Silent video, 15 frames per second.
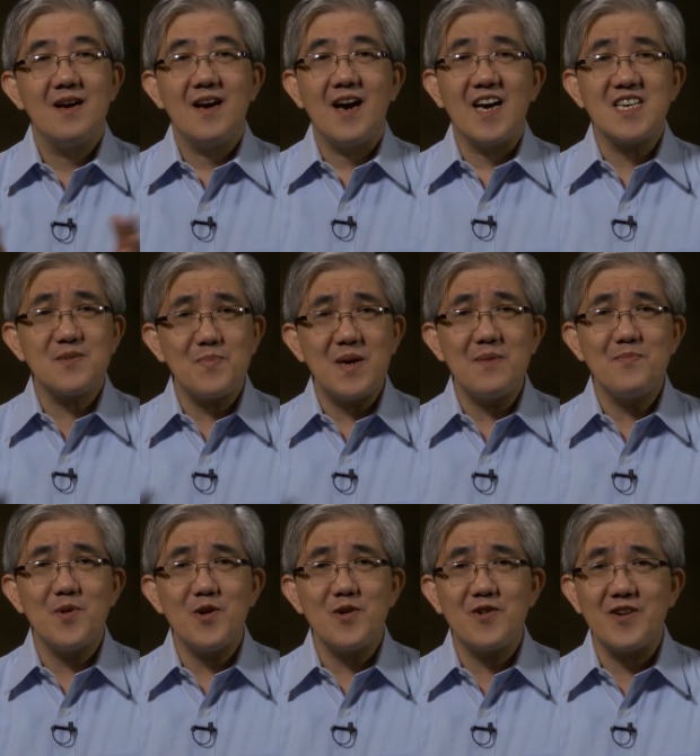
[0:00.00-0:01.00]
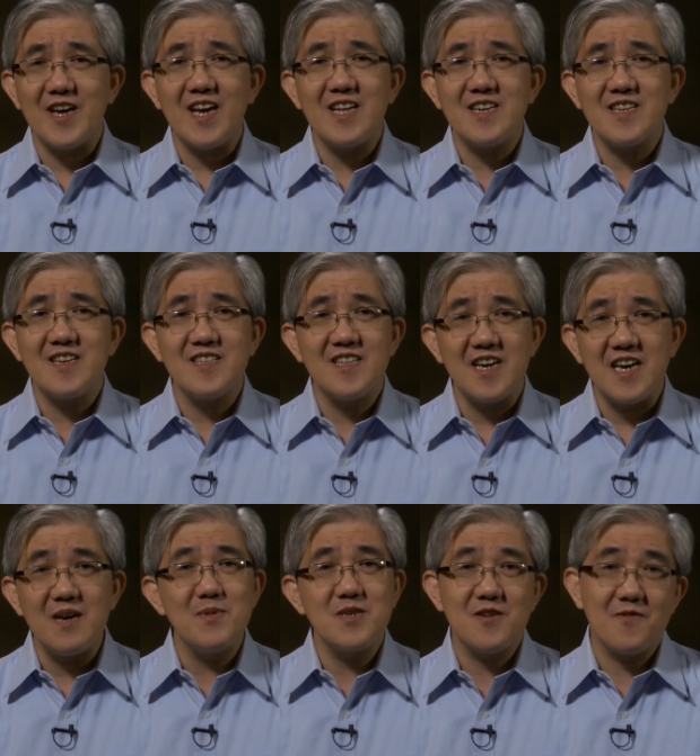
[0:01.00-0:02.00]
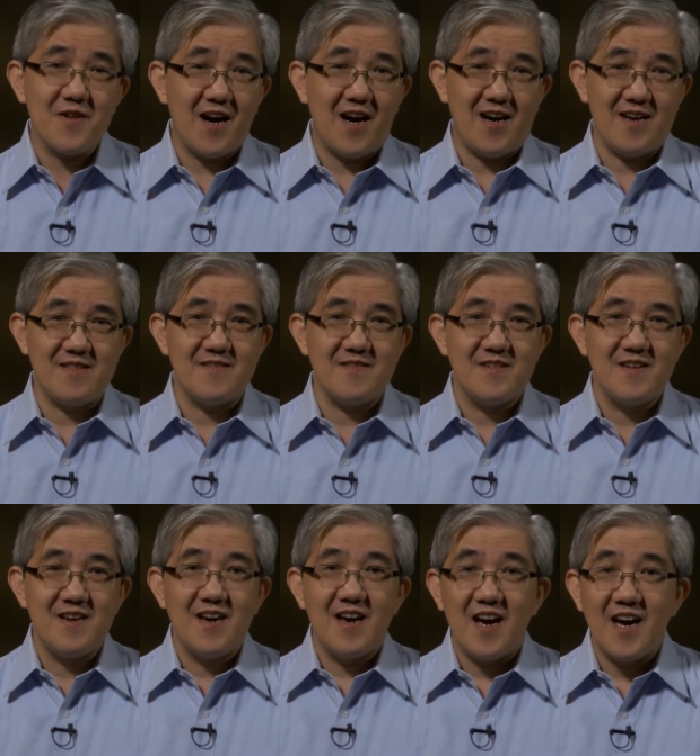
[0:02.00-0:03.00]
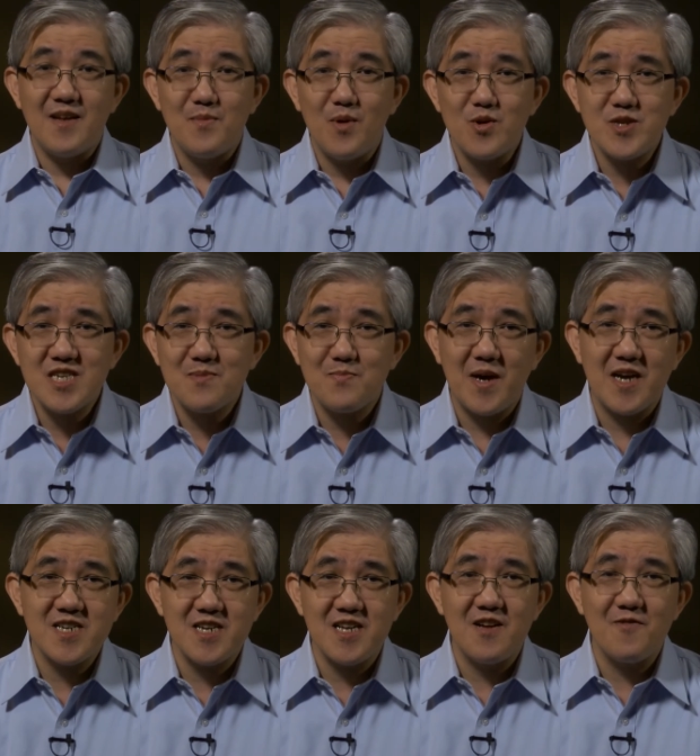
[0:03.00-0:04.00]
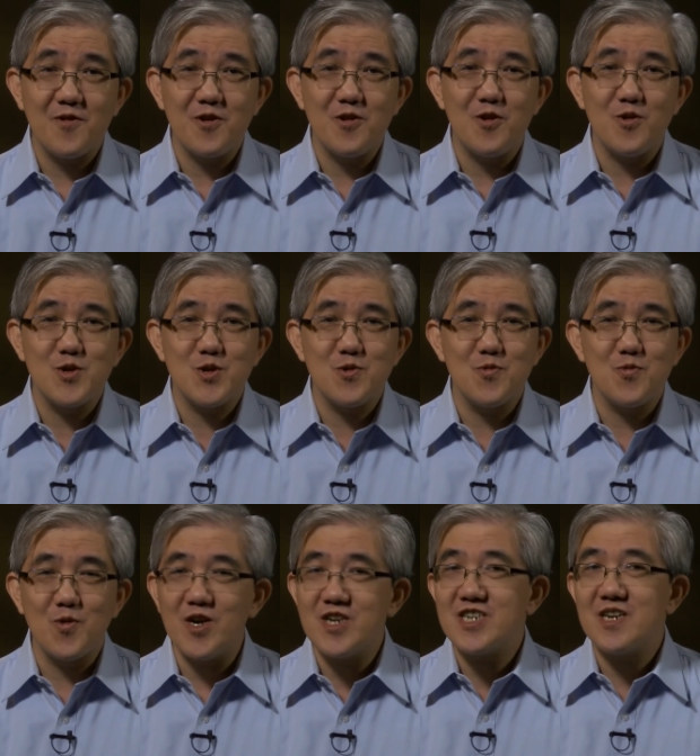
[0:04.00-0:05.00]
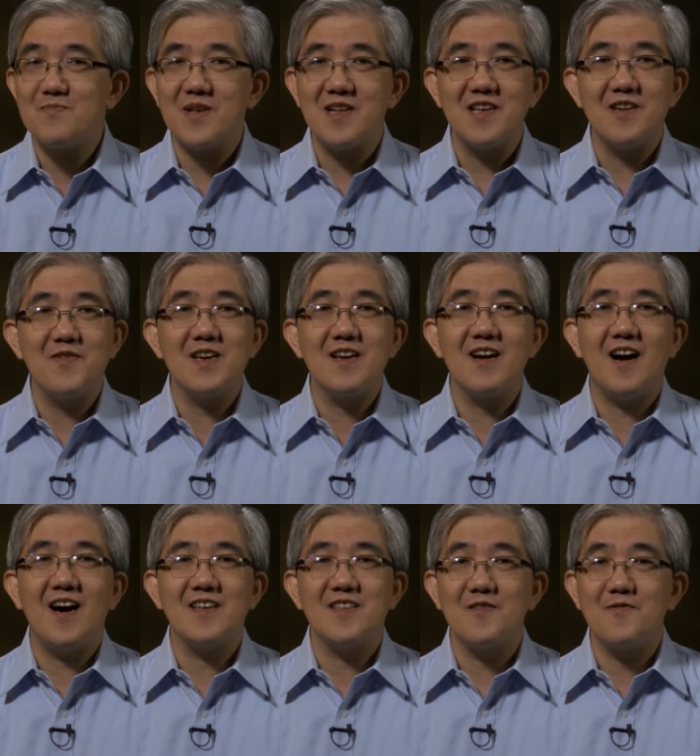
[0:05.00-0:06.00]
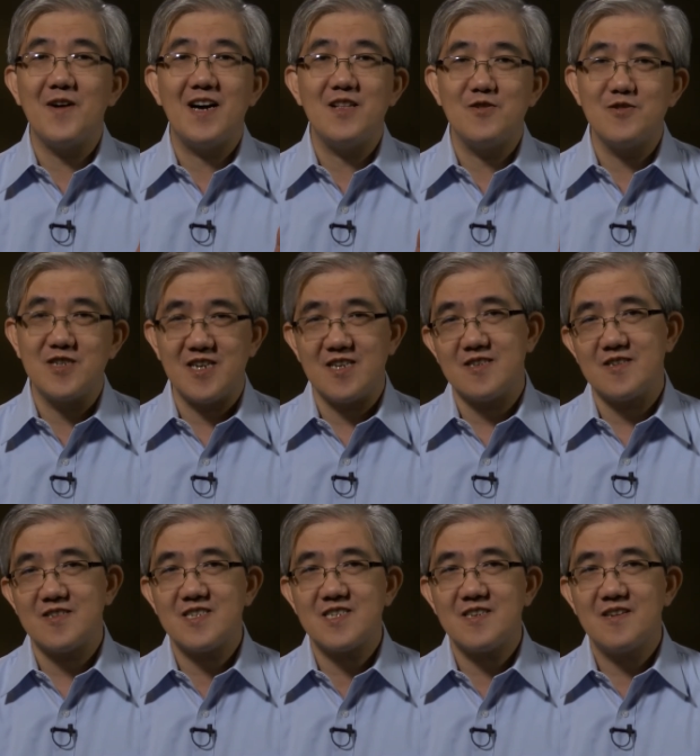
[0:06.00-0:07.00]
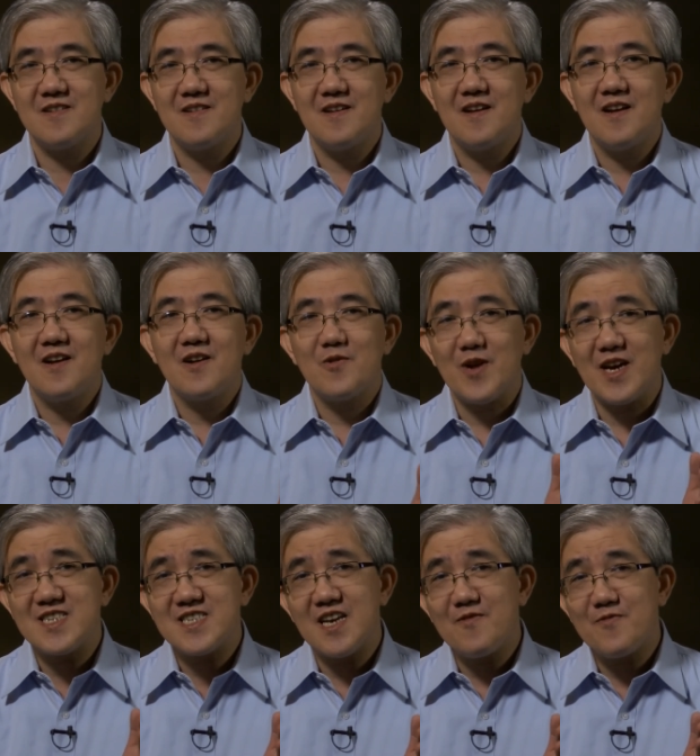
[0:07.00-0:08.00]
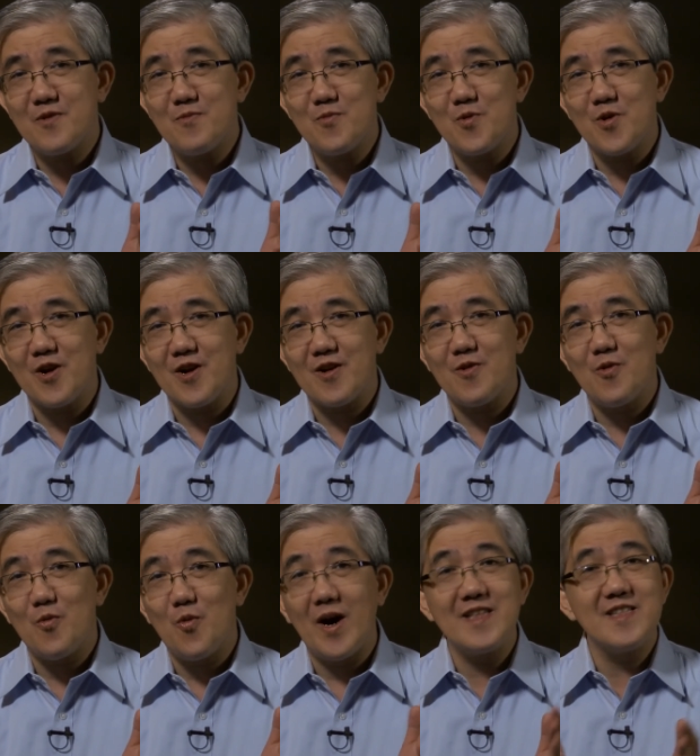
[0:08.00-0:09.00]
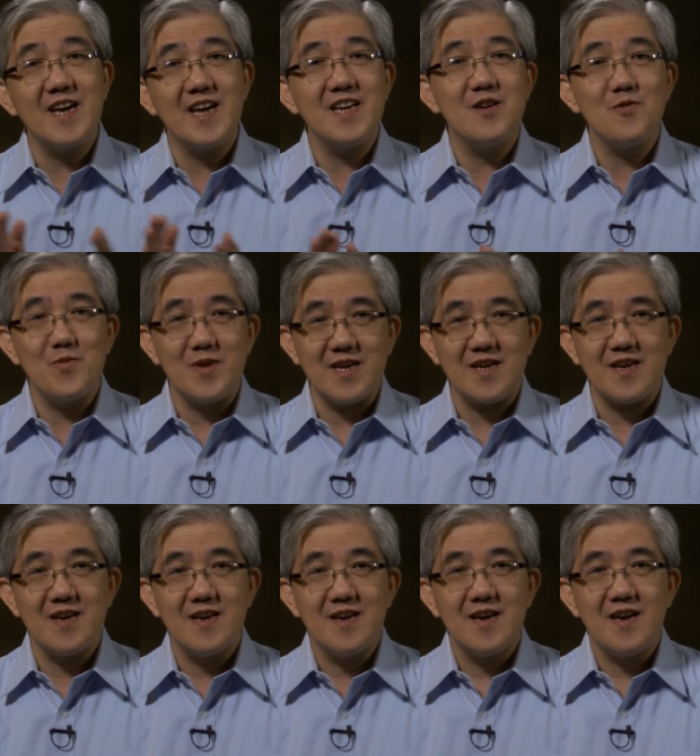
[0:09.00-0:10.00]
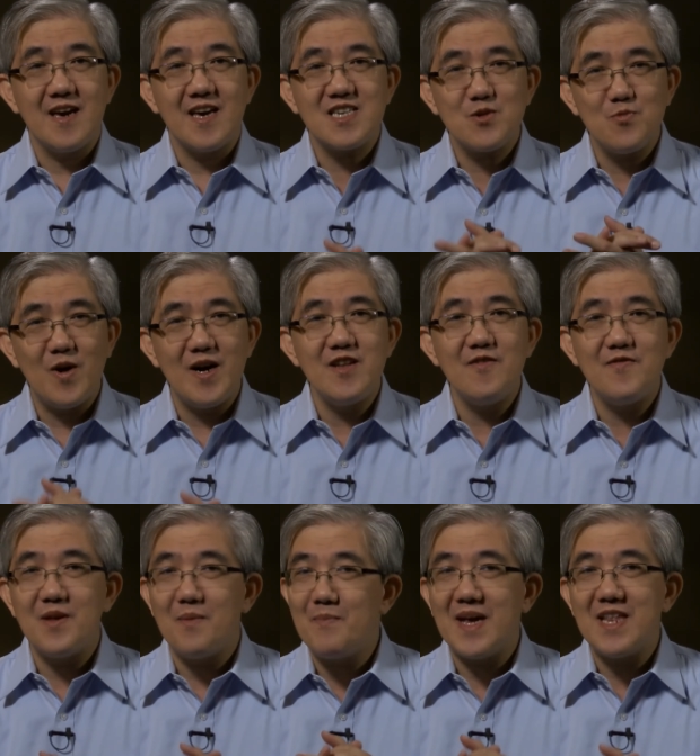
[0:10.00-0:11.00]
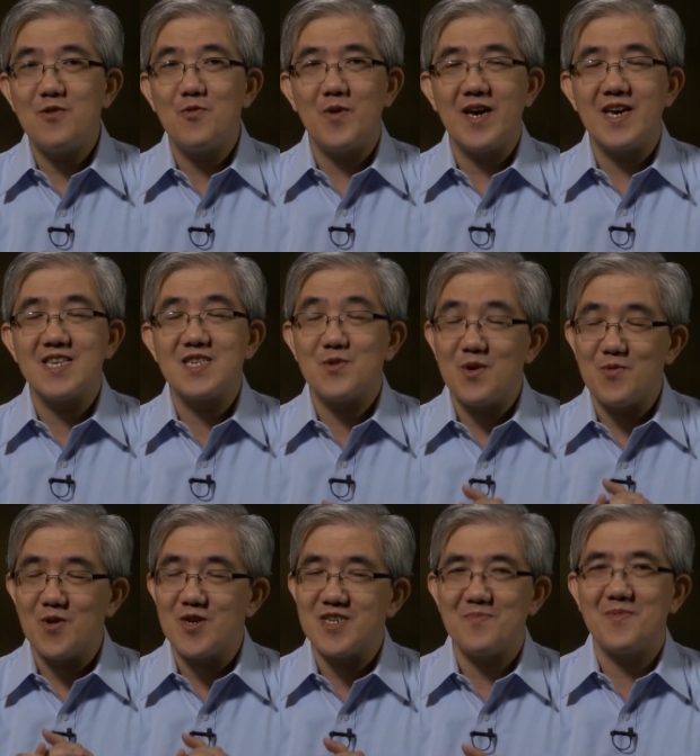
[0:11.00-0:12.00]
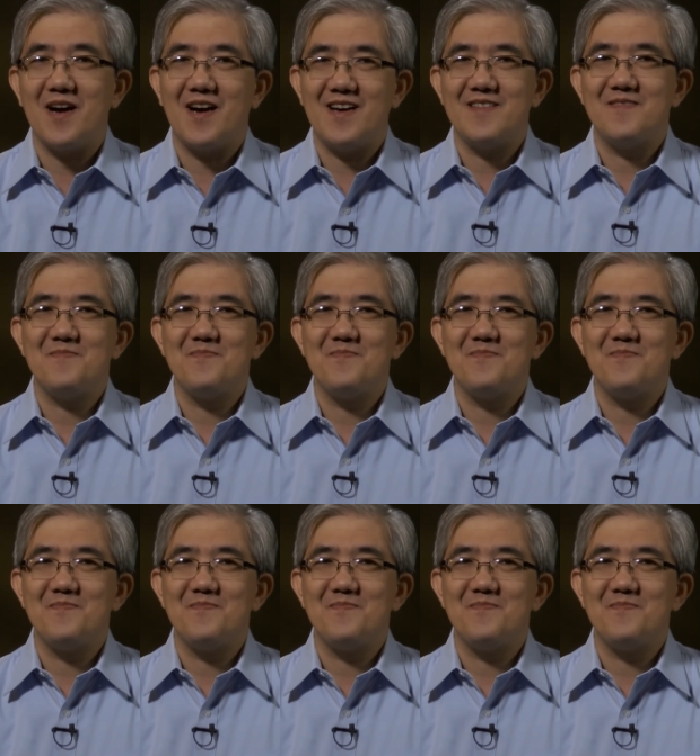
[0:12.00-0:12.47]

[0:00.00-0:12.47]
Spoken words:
As people created in the image of God, and most especially for those who worship the living God and follow Jesus, resting from work one day in a week is one of the many ways we worship God.